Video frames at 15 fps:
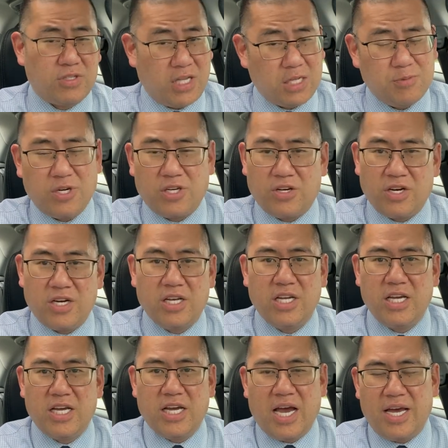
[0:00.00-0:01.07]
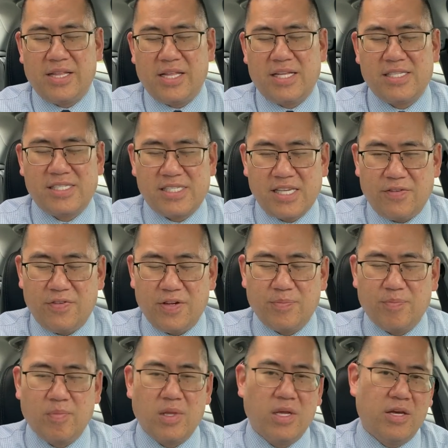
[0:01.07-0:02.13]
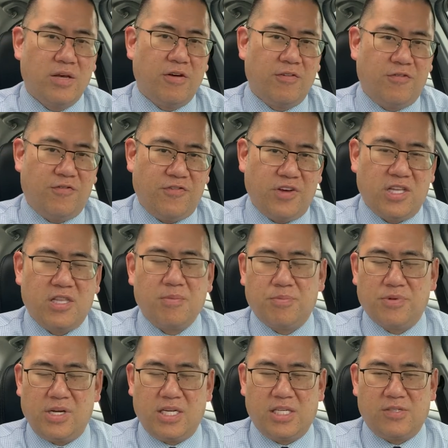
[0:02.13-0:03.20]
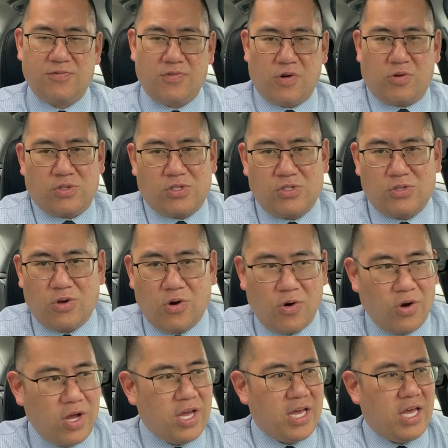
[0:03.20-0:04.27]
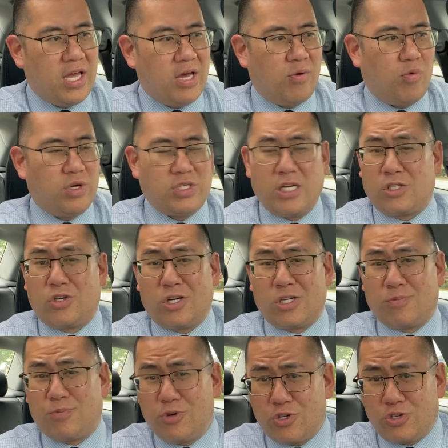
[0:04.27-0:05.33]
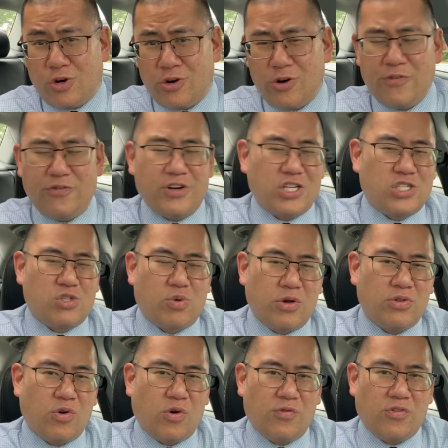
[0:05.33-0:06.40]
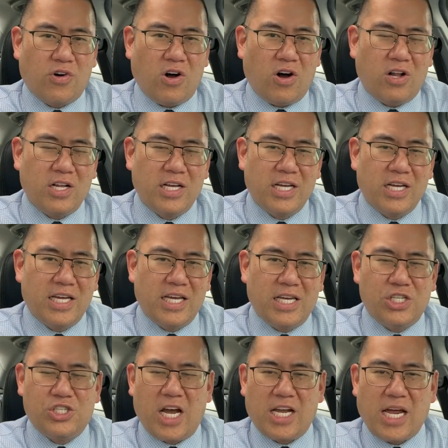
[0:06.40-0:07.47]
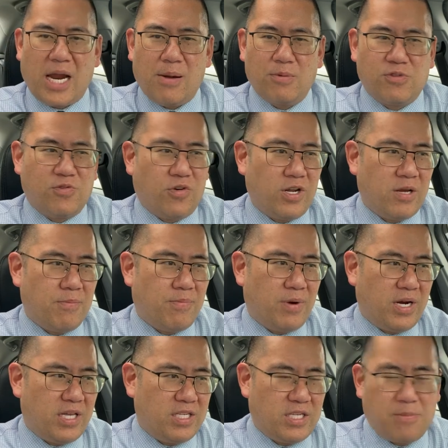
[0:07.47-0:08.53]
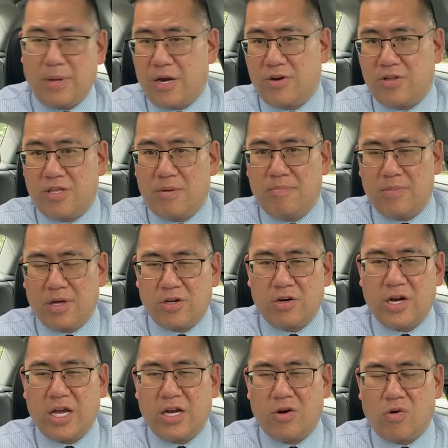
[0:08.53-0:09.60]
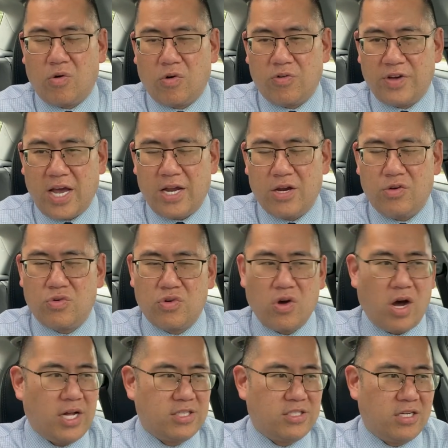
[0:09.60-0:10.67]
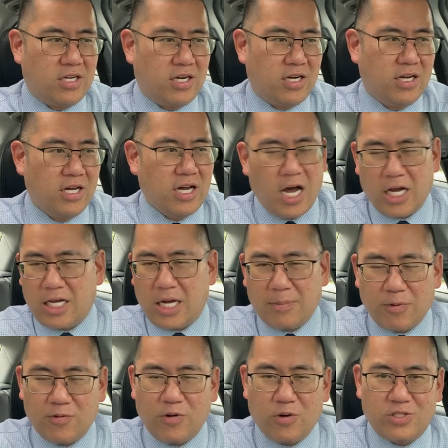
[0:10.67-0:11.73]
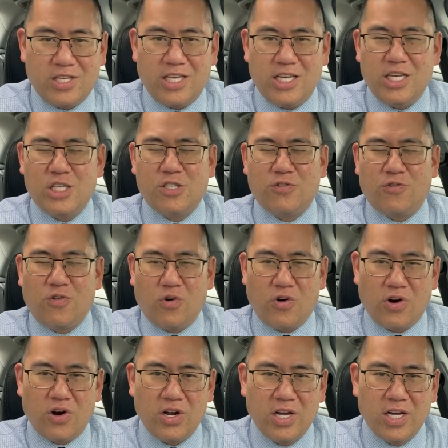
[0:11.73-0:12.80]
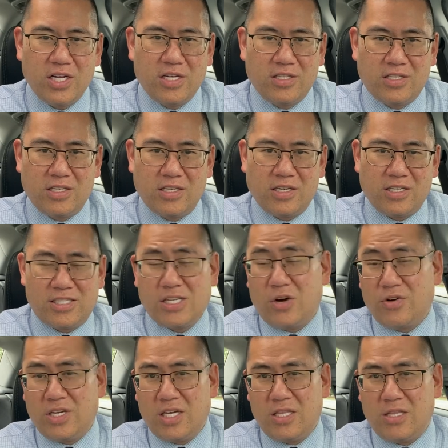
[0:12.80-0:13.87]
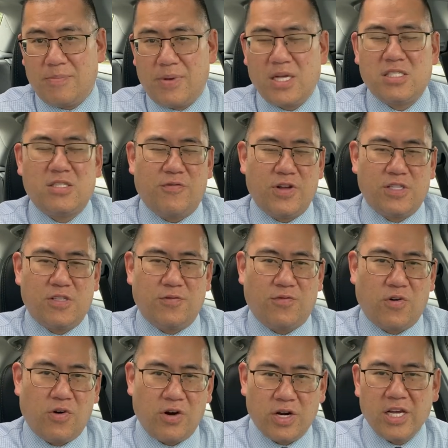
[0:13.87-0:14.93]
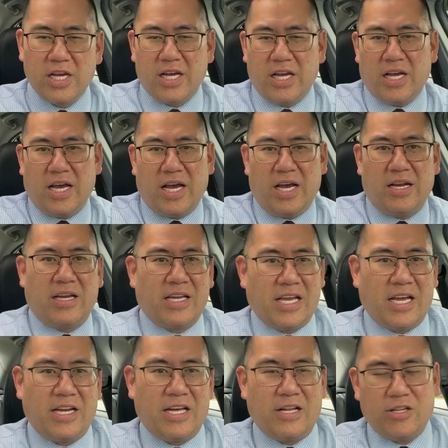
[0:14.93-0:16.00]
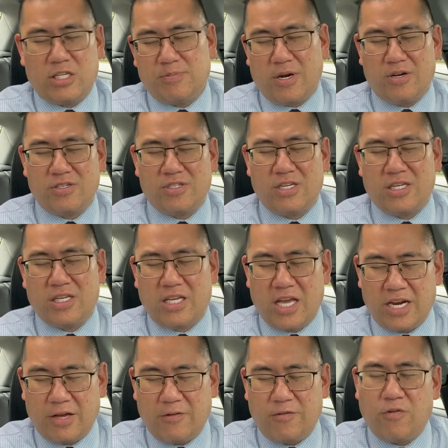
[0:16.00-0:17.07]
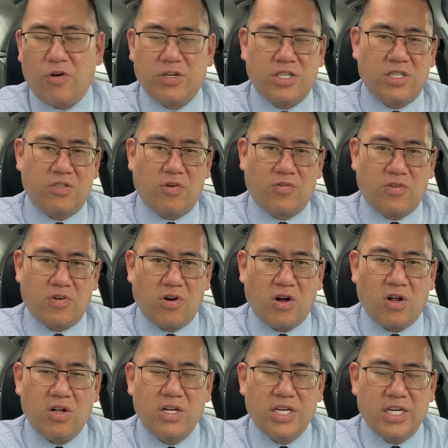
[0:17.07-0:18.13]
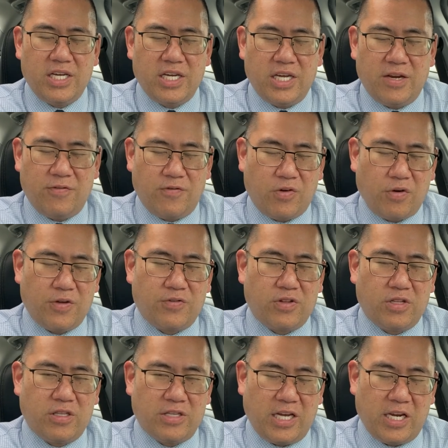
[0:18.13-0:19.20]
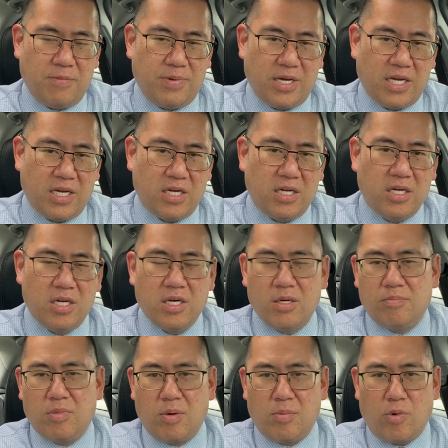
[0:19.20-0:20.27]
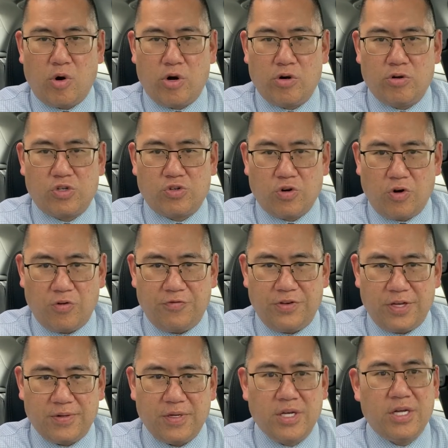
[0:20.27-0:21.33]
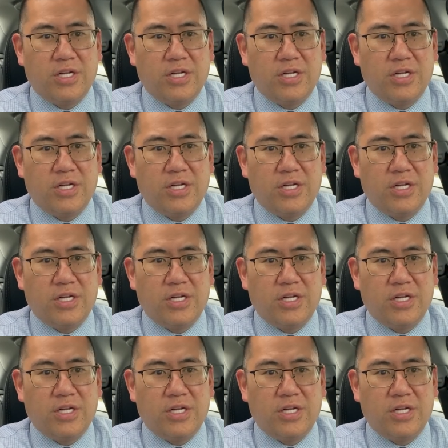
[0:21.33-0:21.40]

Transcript: So that's pretty good. And then 7 fifth place votes. So it wasn't as good as Boudreau, who finished 12th overall in Jack Adams voting, but he did better than Miller and Horvat, who got a couple votes each for the Selke, the best defensive forward, and again, Elias Pettersson getting 14th overall in voting for the Lady Byng Memorial Trophy.